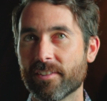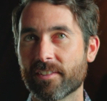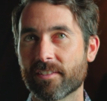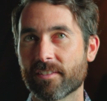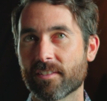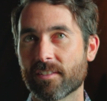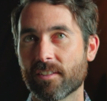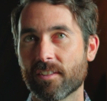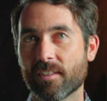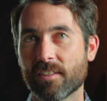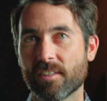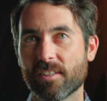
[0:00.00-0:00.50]

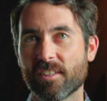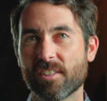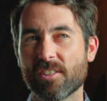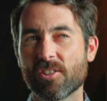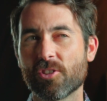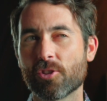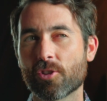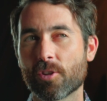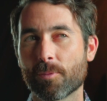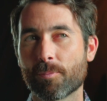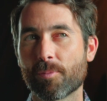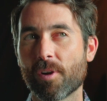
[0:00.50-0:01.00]
is,
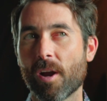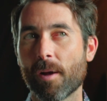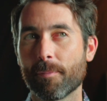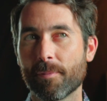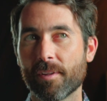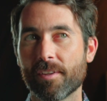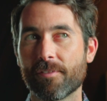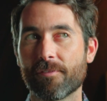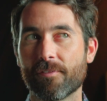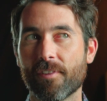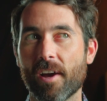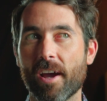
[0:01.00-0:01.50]
you could
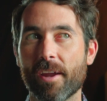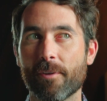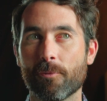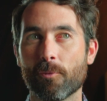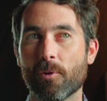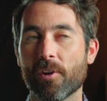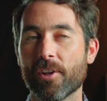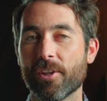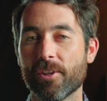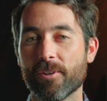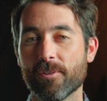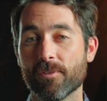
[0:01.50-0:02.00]
probably find
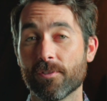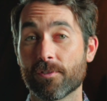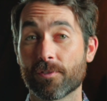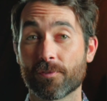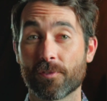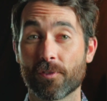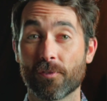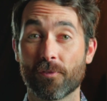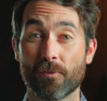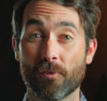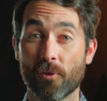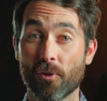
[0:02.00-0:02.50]
one used
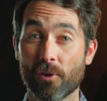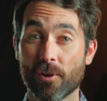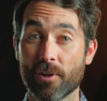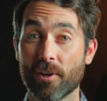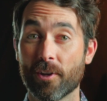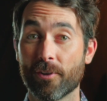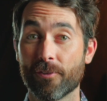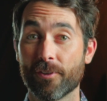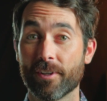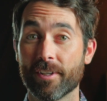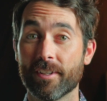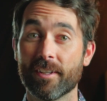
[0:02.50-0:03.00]
for
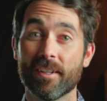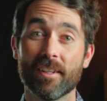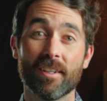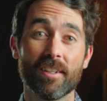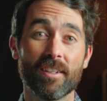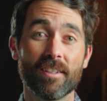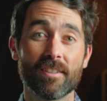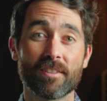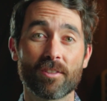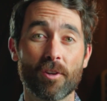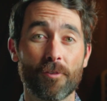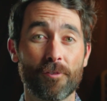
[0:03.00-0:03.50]
400.
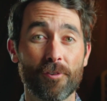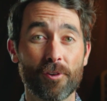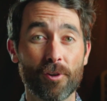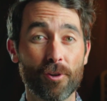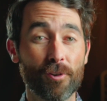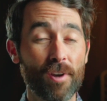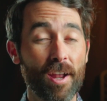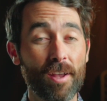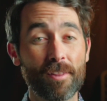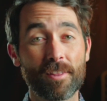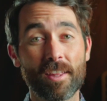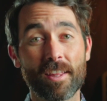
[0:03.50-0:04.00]
So for
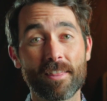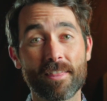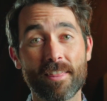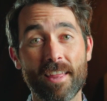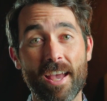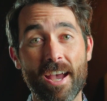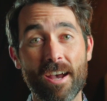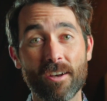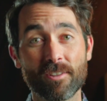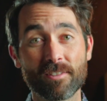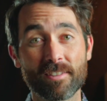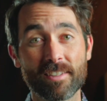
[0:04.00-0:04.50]
around
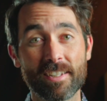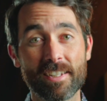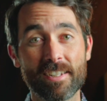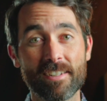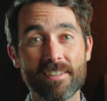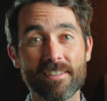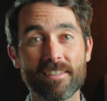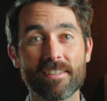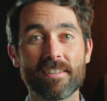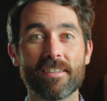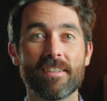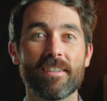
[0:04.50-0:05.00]

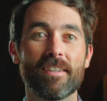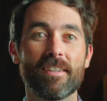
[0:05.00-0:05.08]
1,000,